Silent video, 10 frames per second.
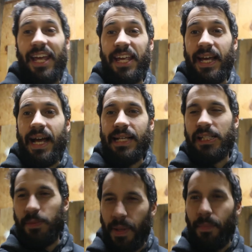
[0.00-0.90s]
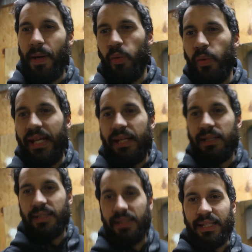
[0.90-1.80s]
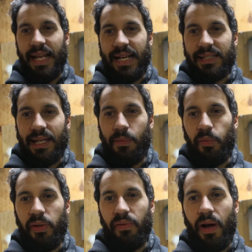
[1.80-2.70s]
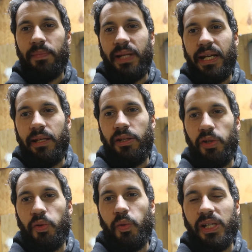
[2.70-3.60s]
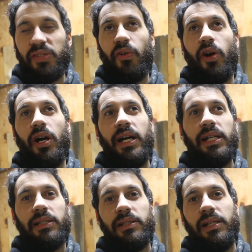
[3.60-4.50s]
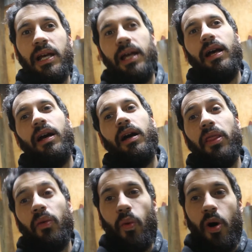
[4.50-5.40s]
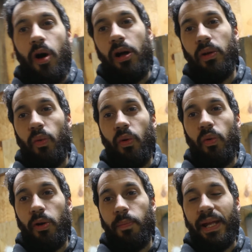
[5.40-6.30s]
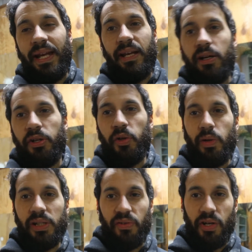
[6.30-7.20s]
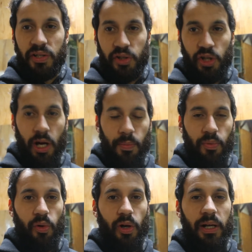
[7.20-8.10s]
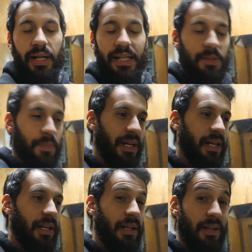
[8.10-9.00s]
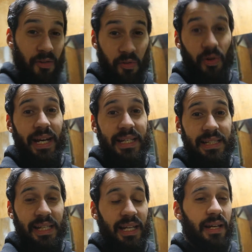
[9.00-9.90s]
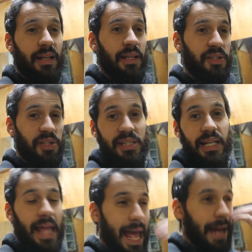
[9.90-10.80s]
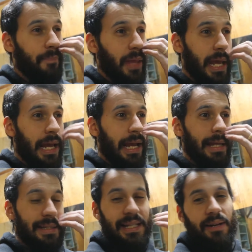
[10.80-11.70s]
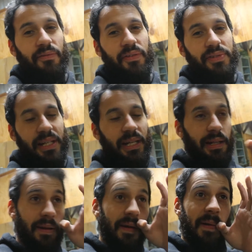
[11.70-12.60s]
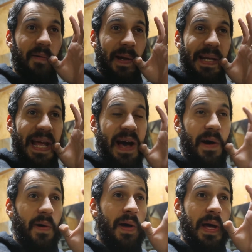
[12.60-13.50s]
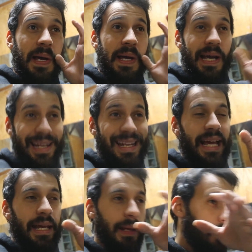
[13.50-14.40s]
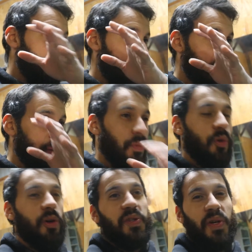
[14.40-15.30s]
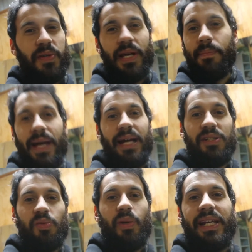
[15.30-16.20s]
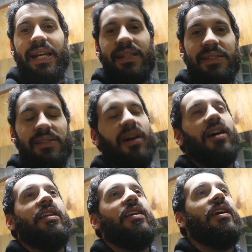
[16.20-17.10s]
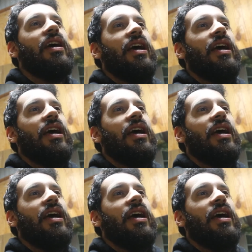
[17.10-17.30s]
guys, it's been about a week since the last time we've updated you as far as the wall and what we're planning on doing as far as the chalkboard. It's been crazy, let's just say that. It's 10:15 right now at night. I was pretty bored, so I was like, man, I just want to get this done.